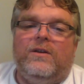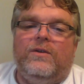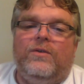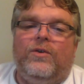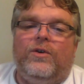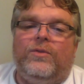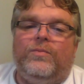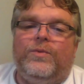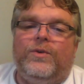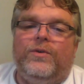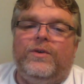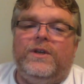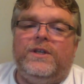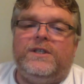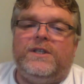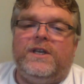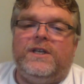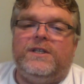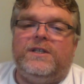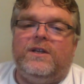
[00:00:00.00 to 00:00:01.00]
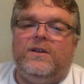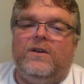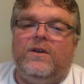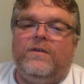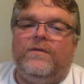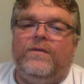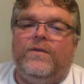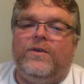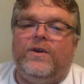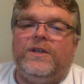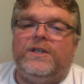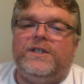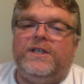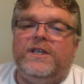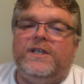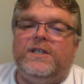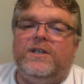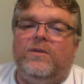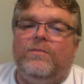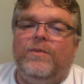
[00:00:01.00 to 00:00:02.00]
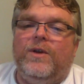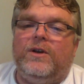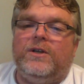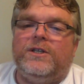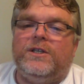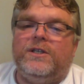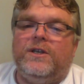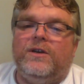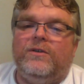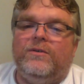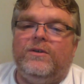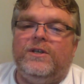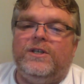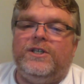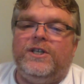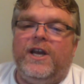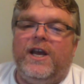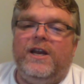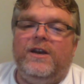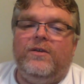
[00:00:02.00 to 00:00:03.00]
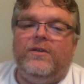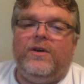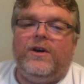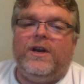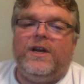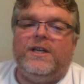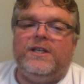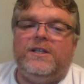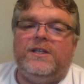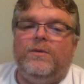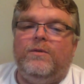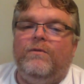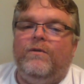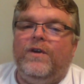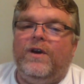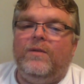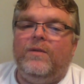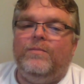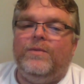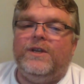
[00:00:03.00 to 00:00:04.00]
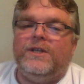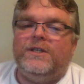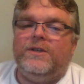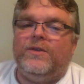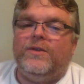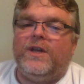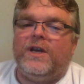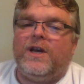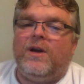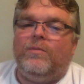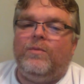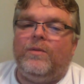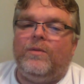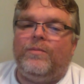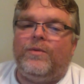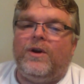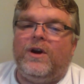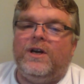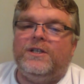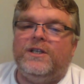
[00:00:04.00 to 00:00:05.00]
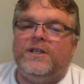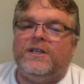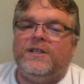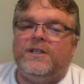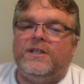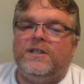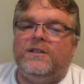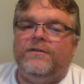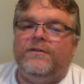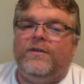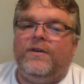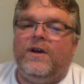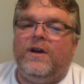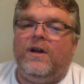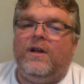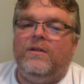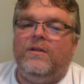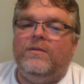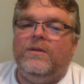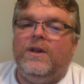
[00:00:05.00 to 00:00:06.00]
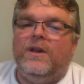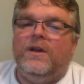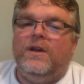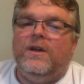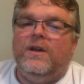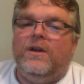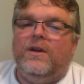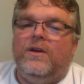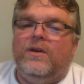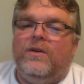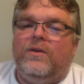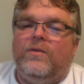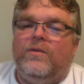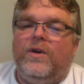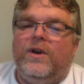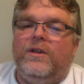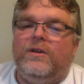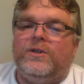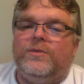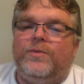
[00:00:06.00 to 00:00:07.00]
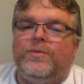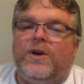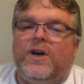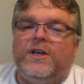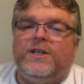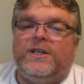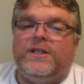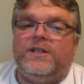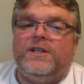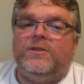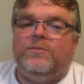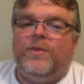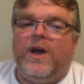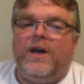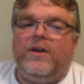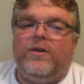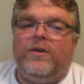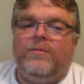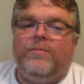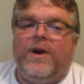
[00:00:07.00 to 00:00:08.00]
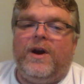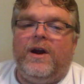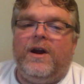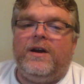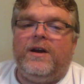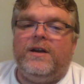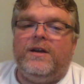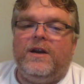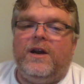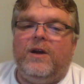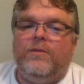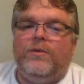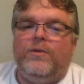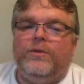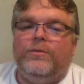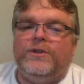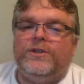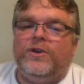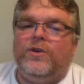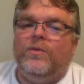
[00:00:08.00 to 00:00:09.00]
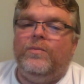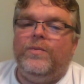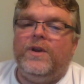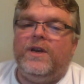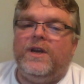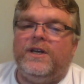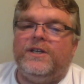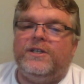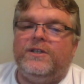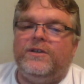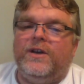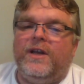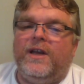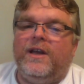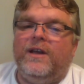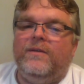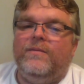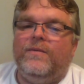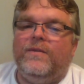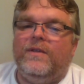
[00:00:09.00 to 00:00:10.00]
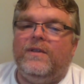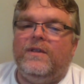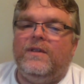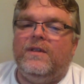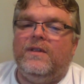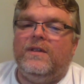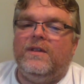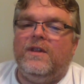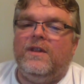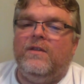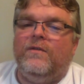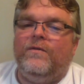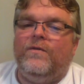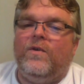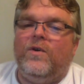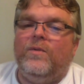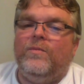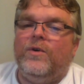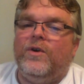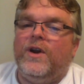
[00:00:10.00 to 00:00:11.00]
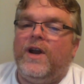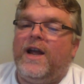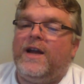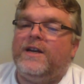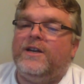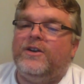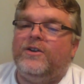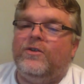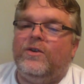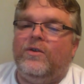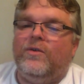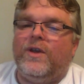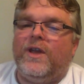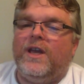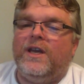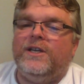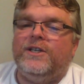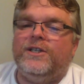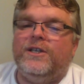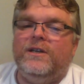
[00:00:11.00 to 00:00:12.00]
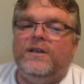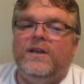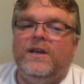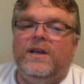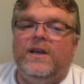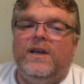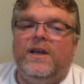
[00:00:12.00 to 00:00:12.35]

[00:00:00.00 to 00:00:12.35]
North Brewing says to look for its seasonal milk stout in January and has been very busy with a couple of projects this fall. One of those projects is Battery Park in Dartmouth, which opened yesterday in the former Nectar location.